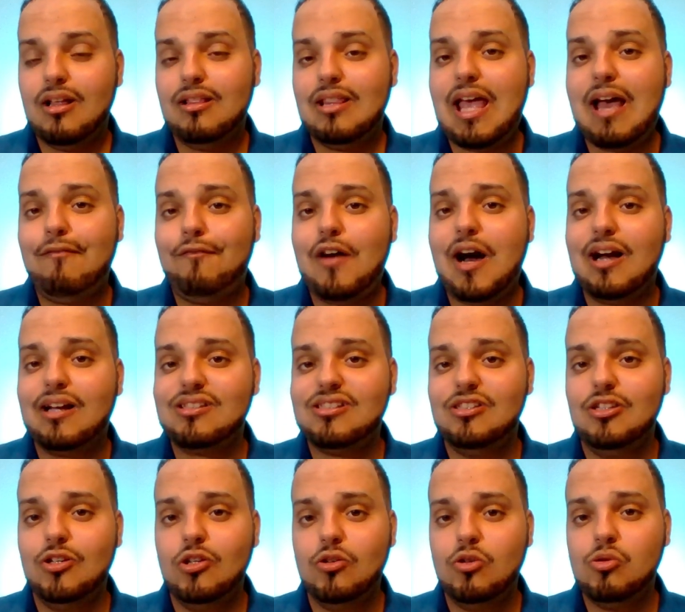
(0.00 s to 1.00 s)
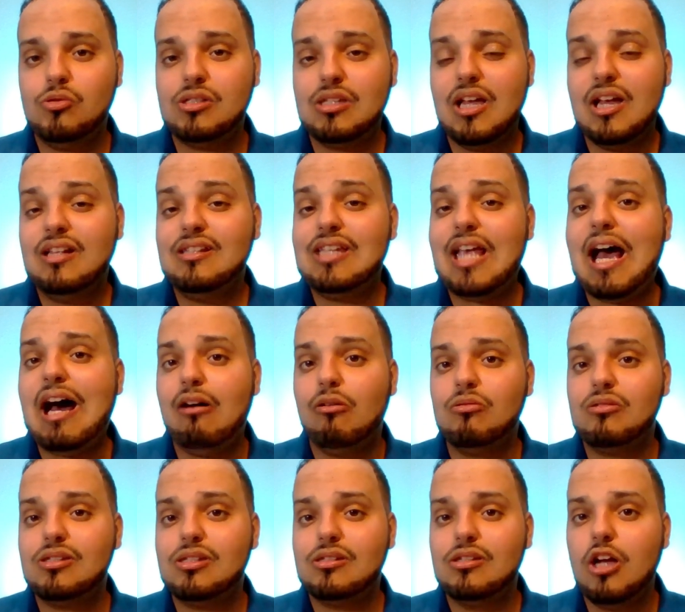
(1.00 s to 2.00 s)
that Fox News
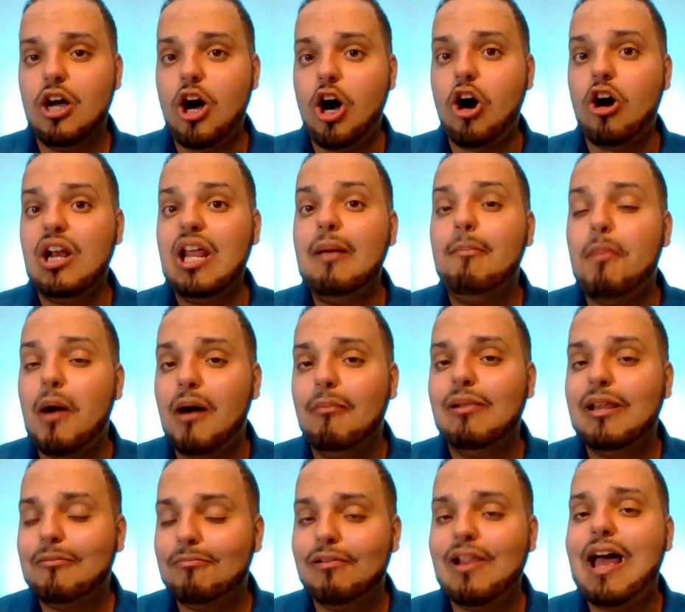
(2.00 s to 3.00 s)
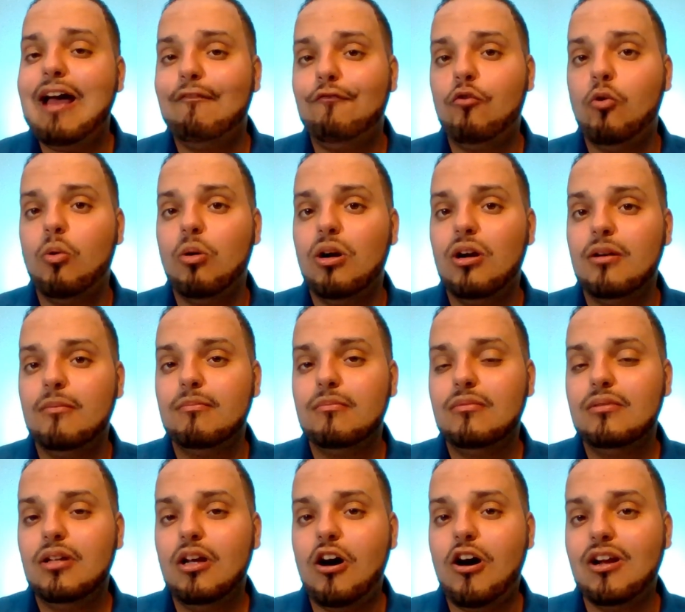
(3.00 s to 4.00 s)
touts on a public platform
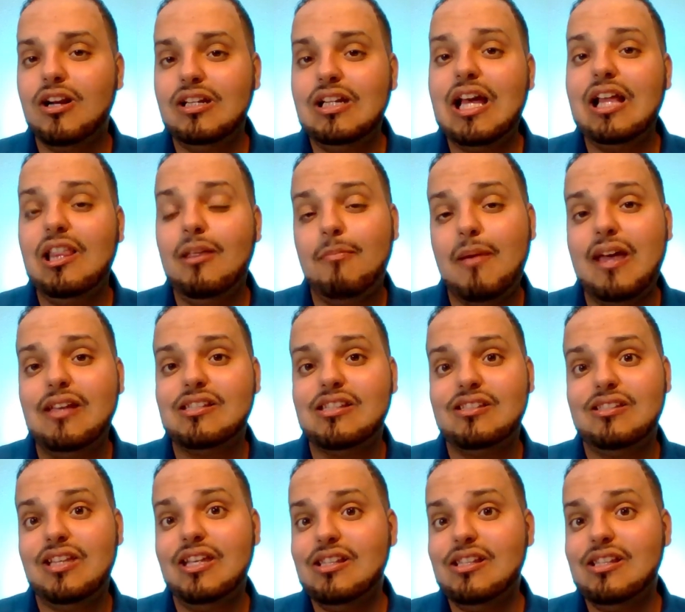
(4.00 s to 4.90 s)
on a daily basis.